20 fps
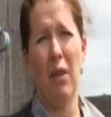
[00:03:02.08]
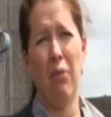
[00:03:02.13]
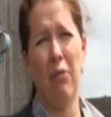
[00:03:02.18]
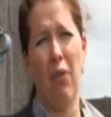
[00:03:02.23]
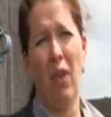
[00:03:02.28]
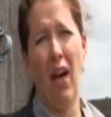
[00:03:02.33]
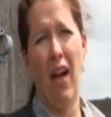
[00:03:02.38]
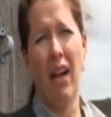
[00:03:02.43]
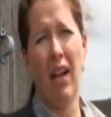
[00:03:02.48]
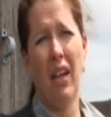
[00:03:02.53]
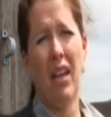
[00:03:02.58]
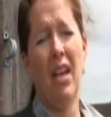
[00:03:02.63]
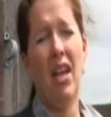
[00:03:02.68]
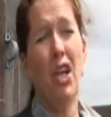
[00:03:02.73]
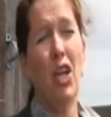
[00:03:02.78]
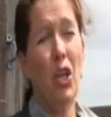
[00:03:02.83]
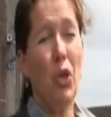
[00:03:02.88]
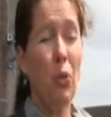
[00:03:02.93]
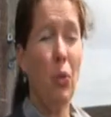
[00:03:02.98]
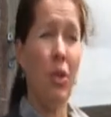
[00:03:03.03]
flock,
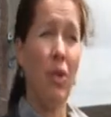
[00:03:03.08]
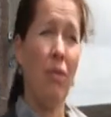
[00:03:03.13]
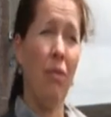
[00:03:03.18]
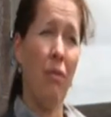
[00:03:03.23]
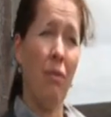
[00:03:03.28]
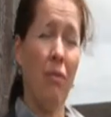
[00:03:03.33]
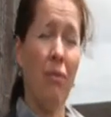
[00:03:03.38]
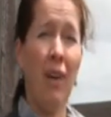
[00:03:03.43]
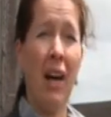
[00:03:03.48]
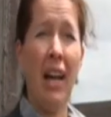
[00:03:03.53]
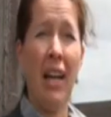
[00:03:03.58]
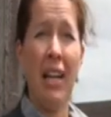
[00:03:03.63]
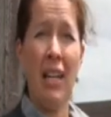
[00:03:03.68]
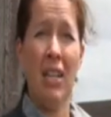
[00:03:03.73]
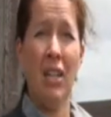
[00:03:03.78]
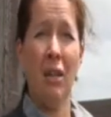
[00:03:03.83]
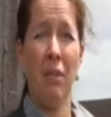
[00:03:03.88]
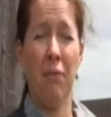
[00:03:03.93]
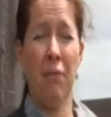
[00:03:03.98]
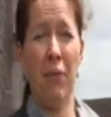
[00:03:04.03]
you can
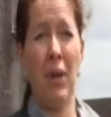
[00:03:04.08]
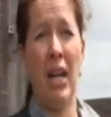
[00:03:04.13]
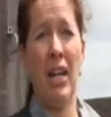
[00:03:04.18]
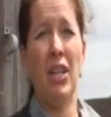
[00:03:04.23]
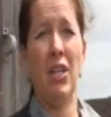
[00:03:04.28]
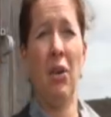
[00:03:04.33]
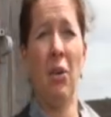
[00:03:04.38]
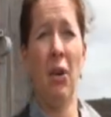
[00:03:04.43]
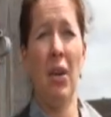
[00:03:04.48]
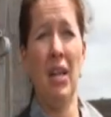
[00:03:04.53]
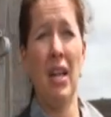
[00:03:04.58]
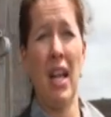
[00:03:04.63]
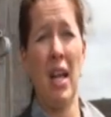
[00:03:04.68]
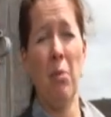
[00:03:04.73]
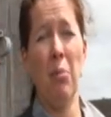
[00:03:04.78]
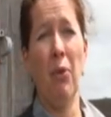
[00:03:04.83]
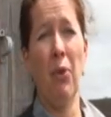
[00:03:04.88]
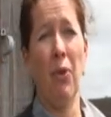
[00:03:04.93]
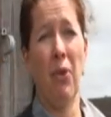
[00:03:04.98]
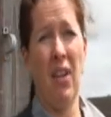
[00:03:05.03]
find a friend or a
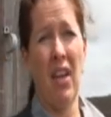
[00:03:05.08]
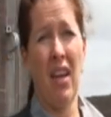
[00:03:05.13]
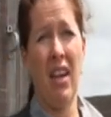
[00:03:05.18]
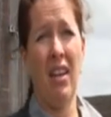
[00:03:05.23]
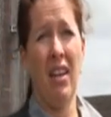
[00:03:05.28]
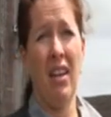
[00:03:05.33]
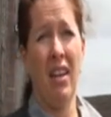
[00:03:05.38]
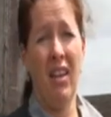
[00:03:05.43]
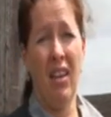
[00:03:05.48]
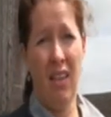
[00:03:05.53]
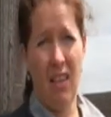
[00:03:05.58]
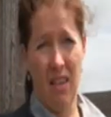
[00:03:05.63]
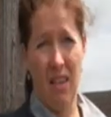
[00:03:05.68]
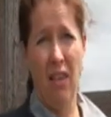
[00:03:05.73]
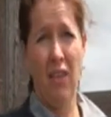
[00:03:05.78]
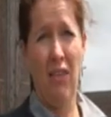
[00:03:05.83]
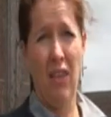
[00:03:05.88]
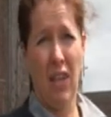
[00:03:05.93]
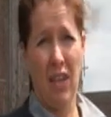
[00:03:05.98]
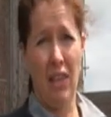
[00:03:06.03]
neighbor that
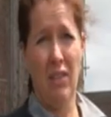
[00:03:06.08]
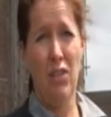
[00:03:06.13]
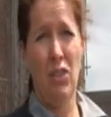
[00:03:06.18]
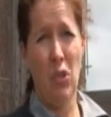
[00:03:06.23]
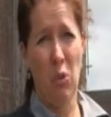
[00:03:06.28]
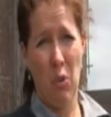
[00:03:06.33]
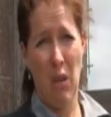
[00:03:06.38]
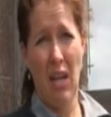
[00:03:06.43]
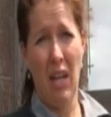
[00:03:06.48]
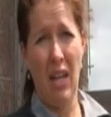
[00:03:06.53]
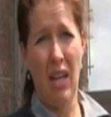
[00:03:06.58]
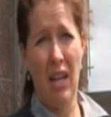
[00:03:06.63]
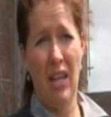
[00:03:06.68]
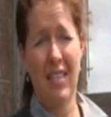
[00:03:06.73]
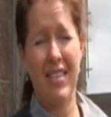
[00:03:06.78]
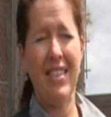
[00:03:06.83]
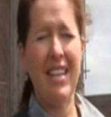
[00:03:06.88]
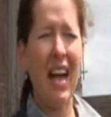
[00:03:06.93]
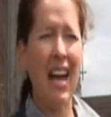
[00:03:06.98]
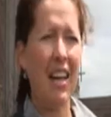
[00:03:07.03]
is doing it.
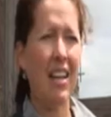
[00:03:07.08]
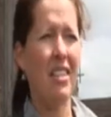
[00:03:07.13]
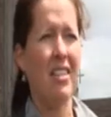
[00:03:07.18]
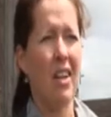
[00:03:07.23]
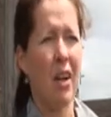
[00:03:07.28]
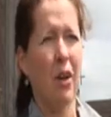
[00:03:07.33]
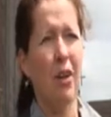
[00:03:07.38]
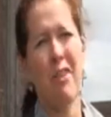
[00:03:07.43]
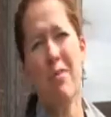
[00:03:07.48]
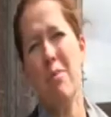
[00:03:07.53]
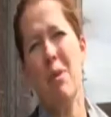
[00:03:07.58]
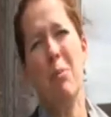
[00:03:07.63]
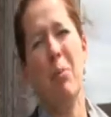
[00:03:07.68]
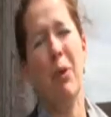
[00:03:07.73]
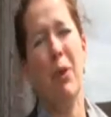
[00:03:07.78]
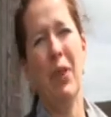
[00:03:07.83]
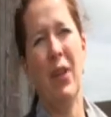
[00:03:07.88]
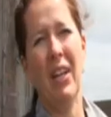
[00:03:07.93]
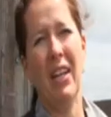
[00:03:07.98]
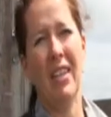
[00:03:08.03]
It's not as hard as
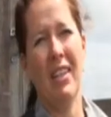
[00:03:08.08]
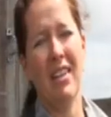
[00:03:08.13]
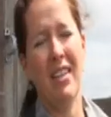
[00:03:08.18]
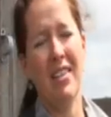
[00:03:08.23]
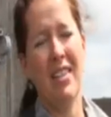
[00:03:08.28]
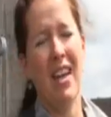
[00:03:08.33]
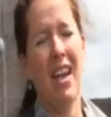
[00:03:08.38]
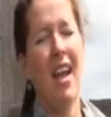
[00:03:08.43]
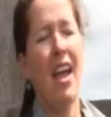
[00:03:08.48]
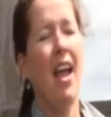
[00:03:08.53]
people think it is.